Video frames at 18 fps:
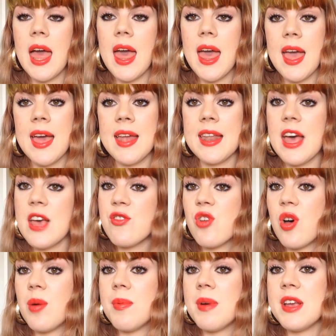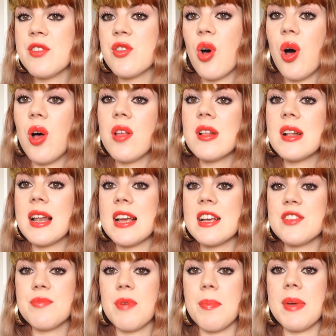And as always, all the
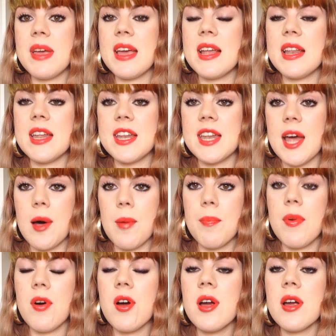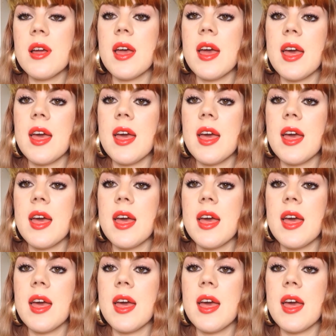links will be in the down bar.